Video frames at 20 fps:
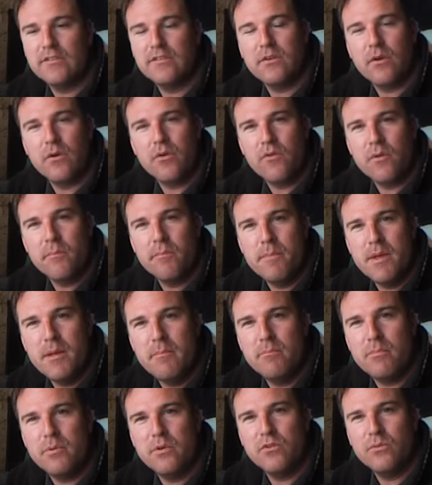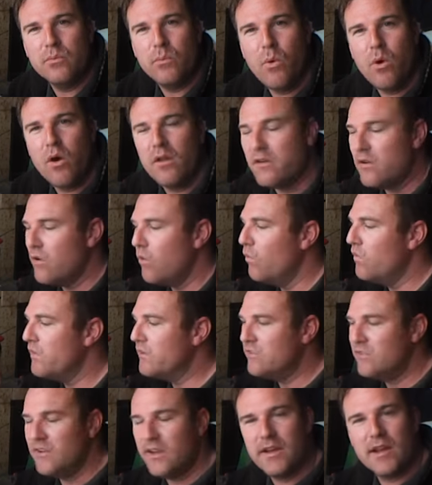So it remembers what all the
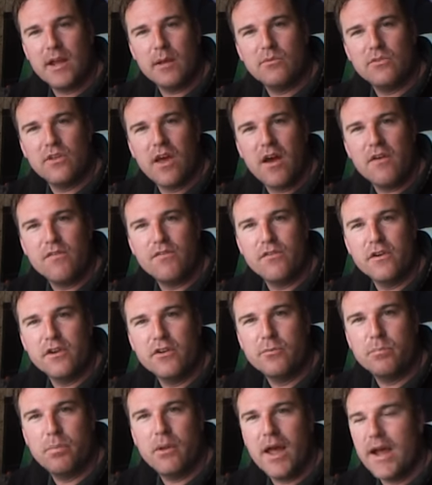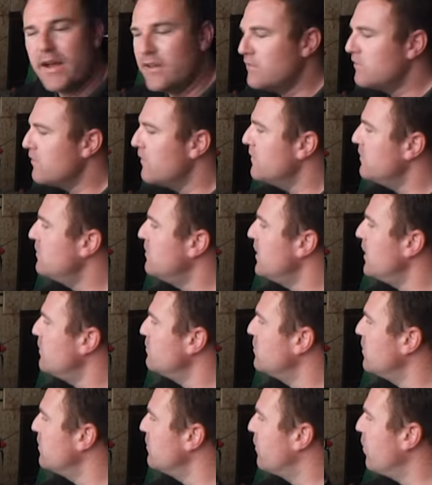setups are for each plane. So the
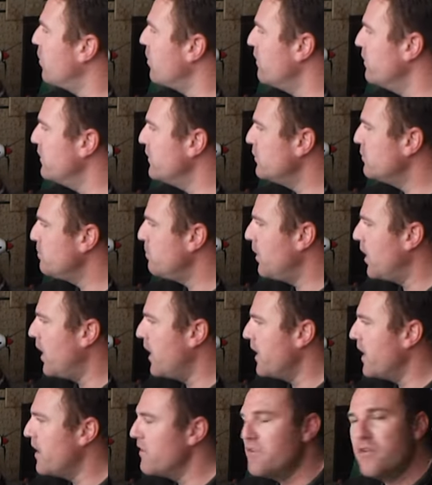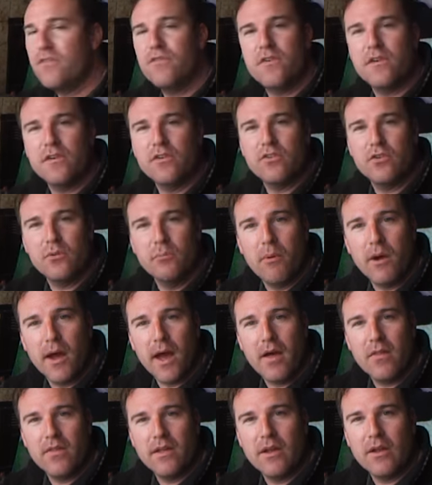setups that I've got on this plane are different to my
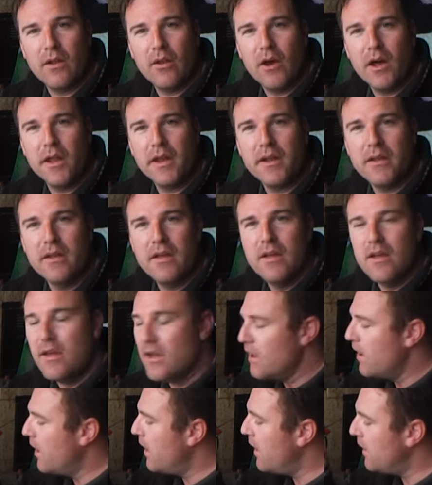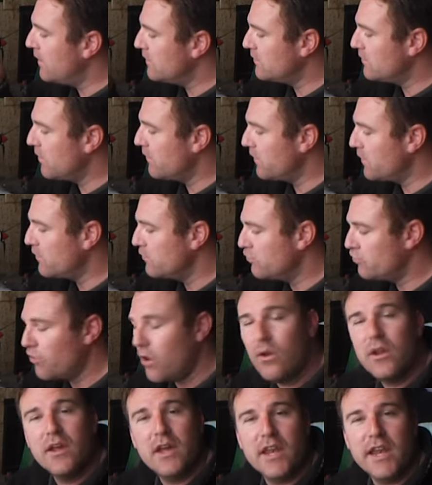other glider. So the
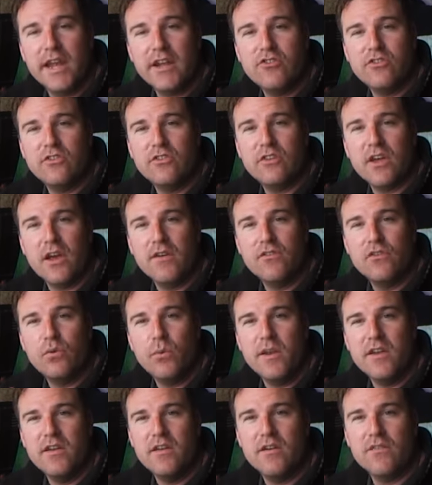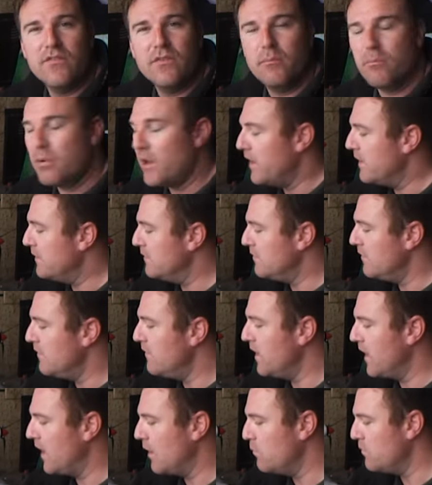controller can actually save 20 different planes
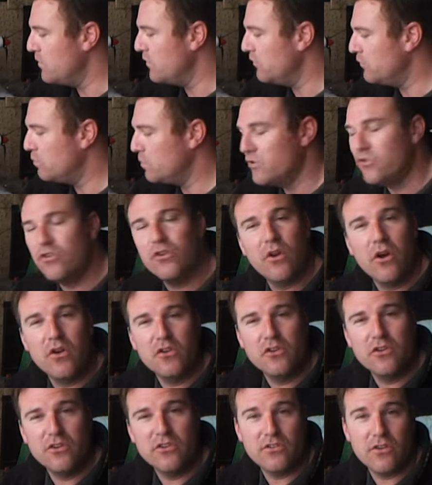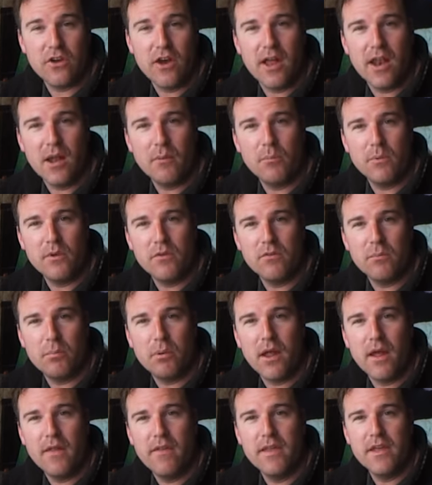in there, and when you switch it on, you just dial up whatever
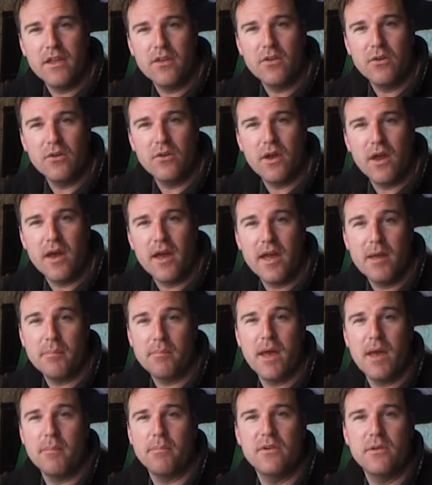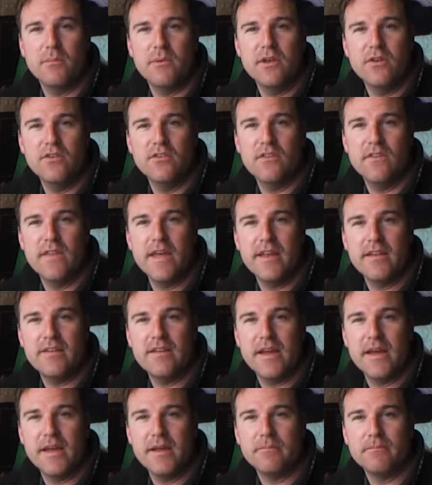plane that you happen to be using that
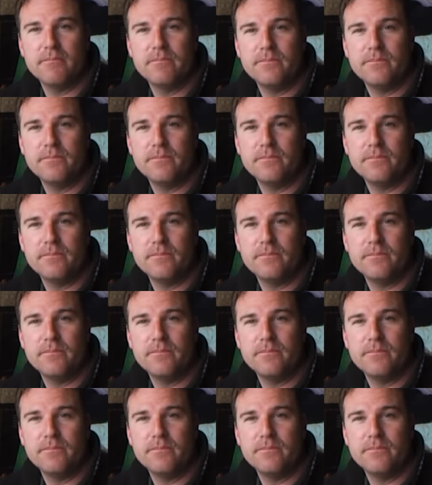day.